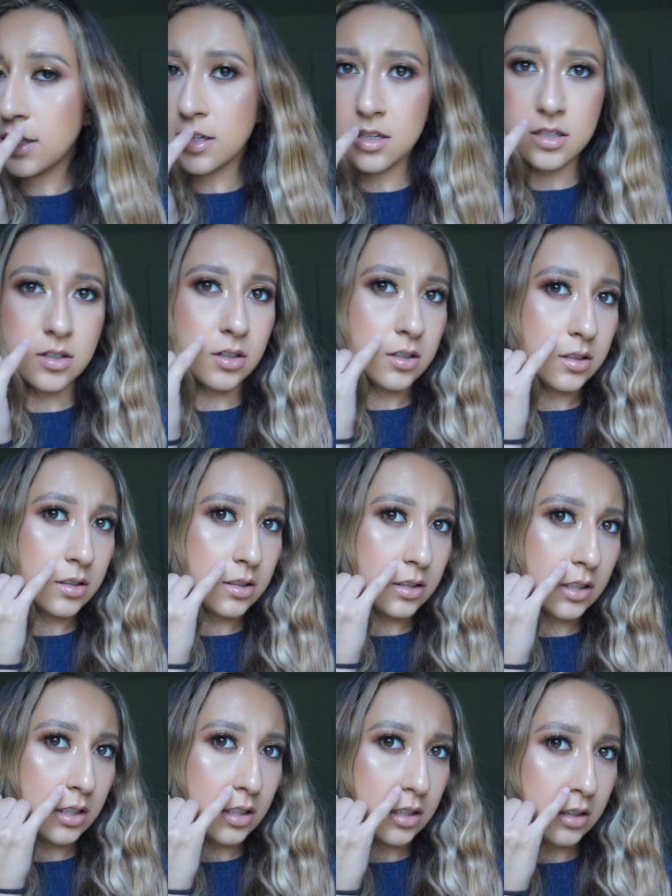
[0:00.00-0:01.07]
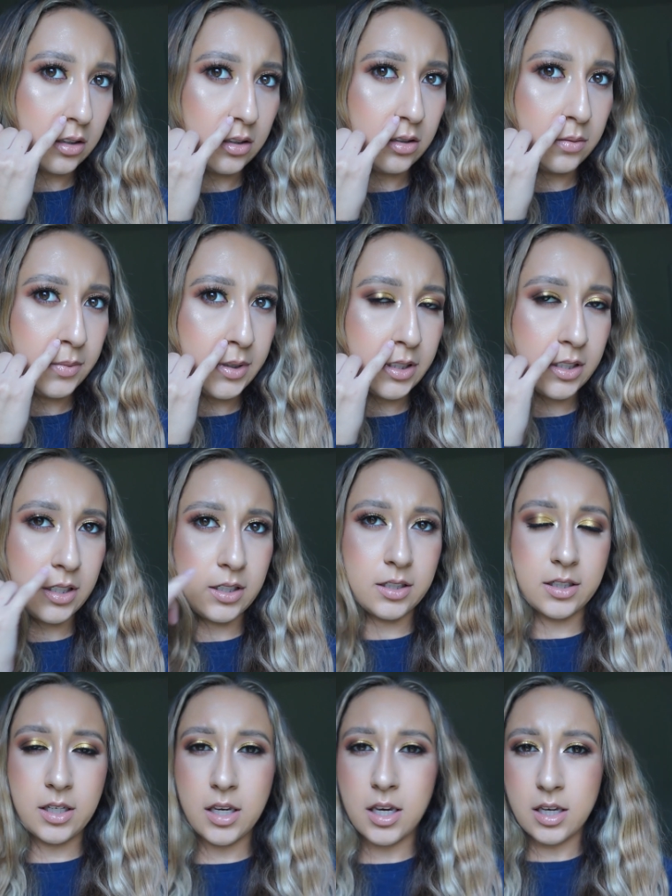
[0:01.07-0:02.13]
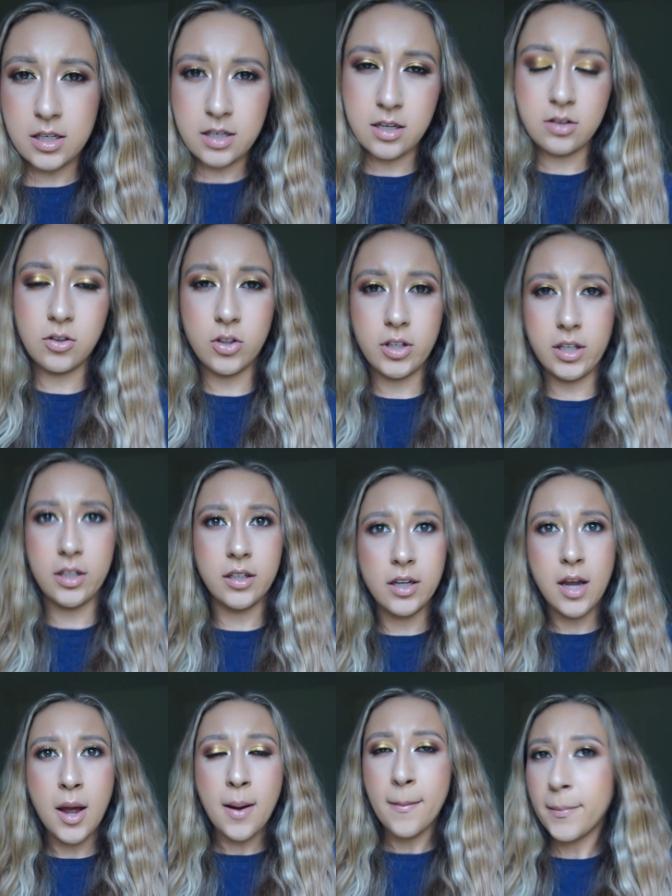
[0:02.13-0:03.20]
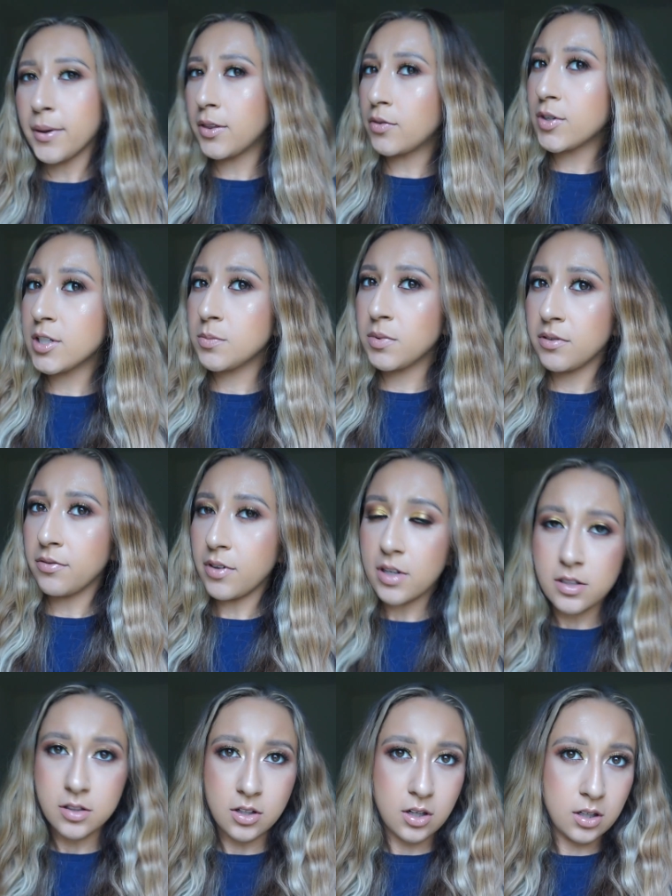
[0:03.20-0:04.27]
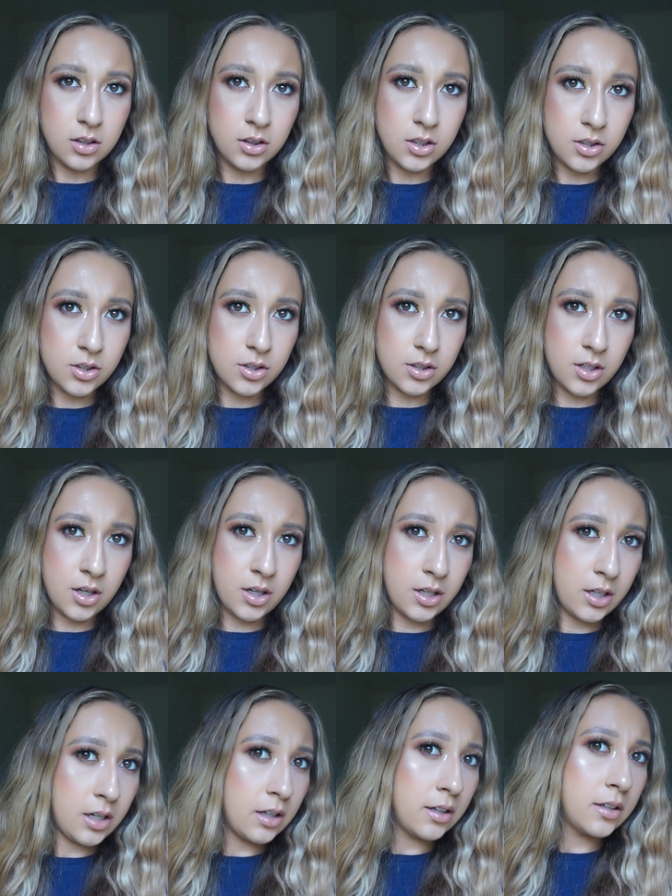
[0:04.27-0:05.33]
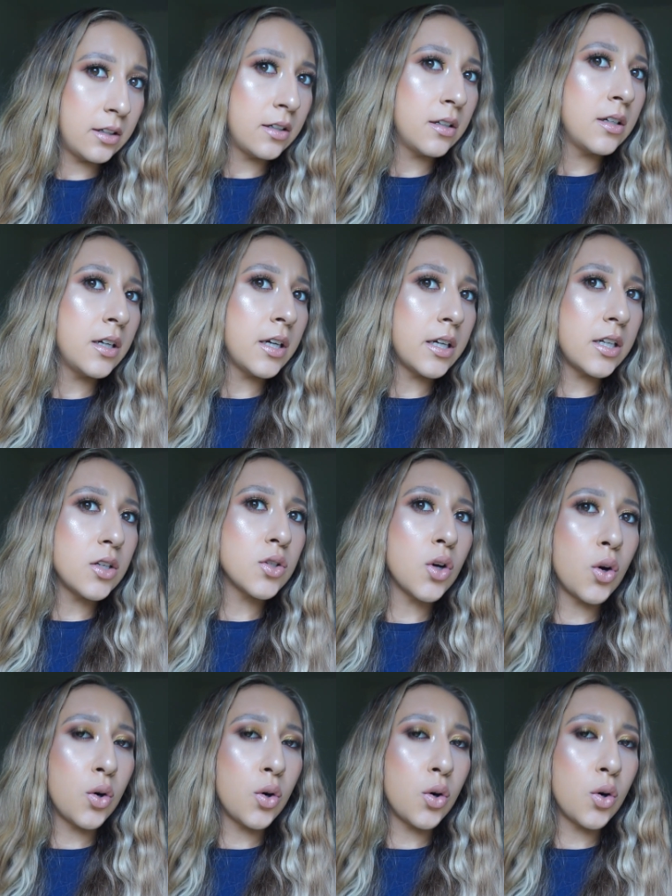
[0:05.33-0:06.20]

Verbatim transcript: is starting to get a little bit cakey looking, but the rest of my face looks good. It is